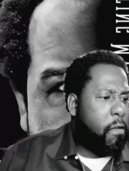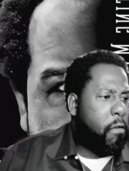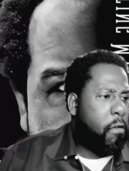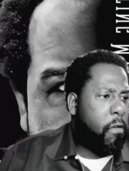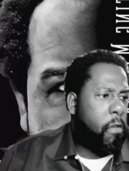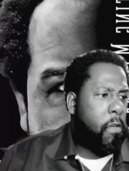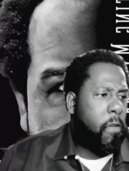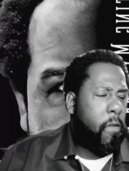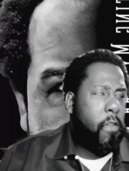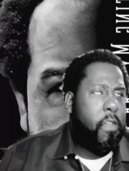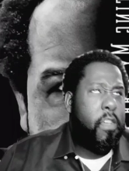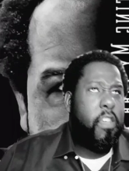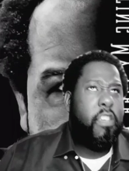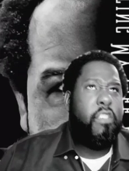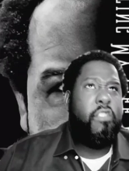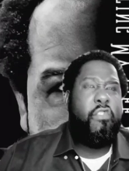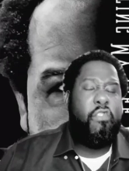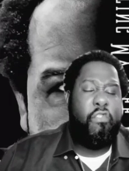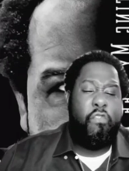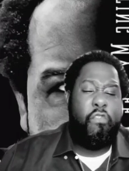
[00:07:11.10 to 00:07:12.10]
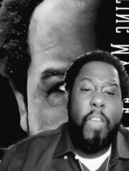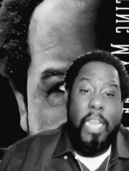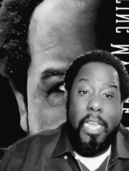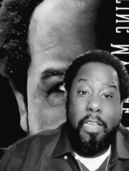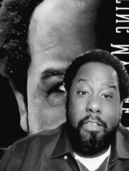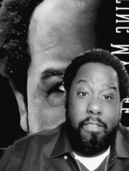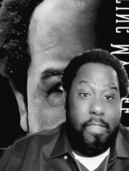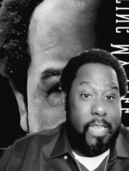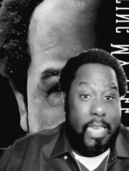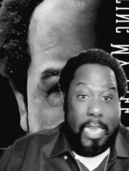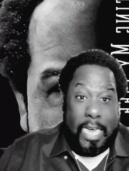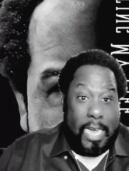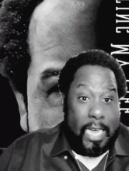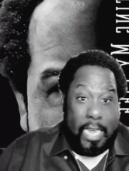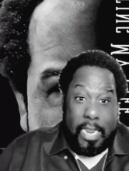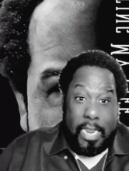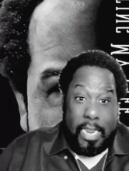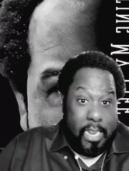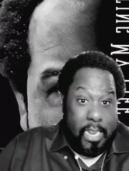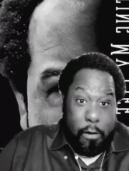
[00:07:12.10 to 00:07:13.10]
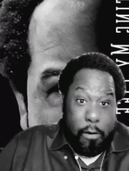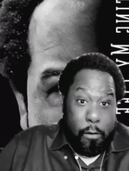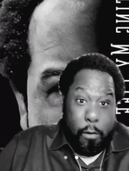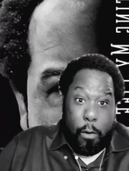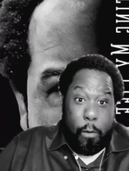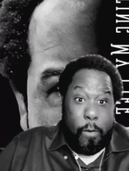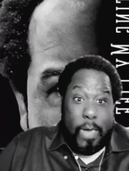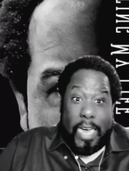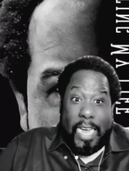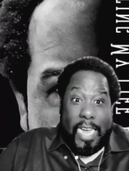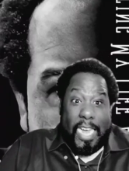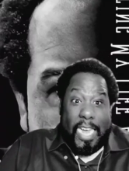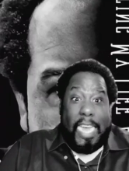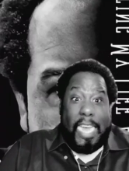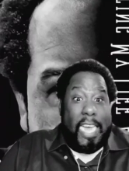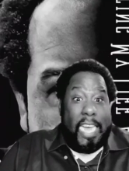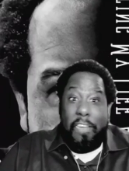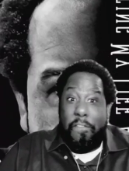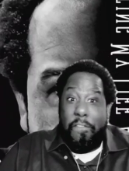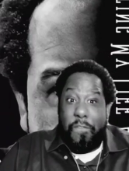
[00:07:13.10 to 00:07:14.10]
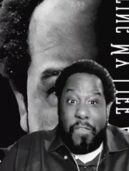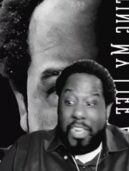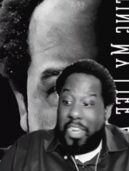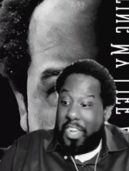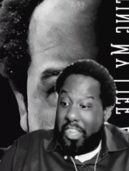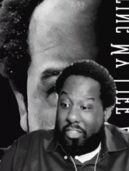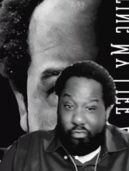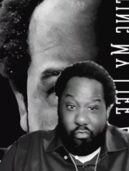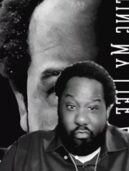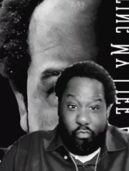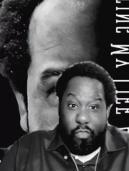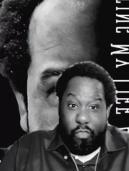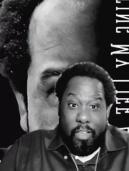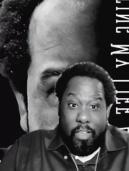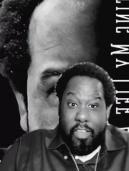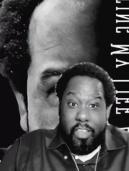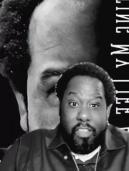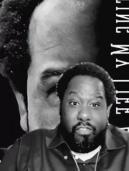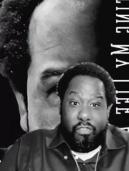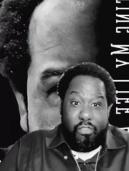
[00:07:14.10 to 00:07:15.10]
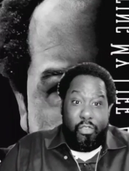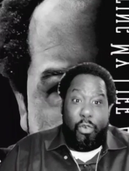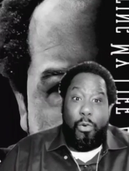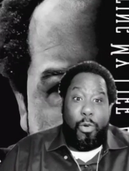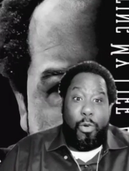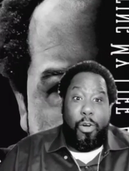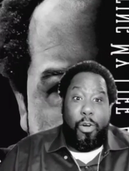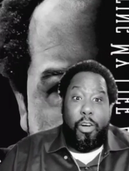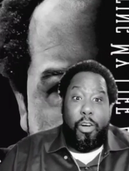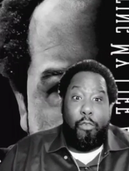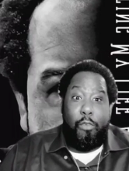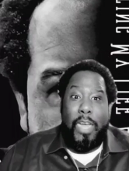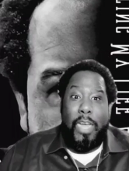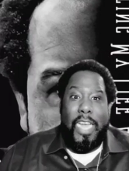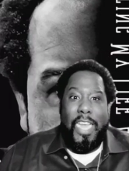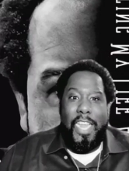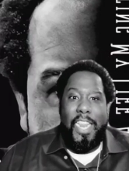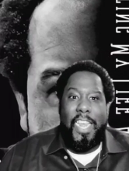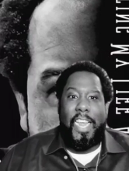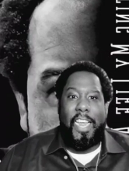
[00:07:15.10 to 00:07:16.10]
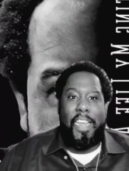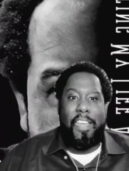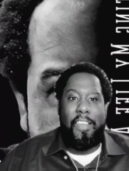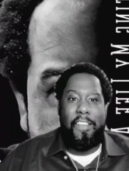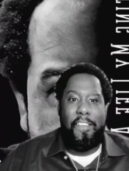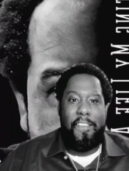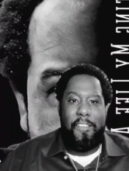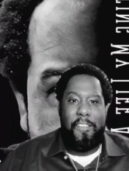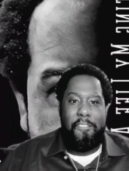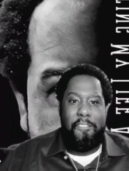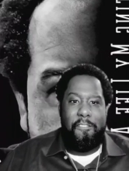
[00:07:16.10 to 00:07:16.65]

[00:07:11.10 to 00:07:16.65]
inner strength that I didn't know I have in this so-called writing.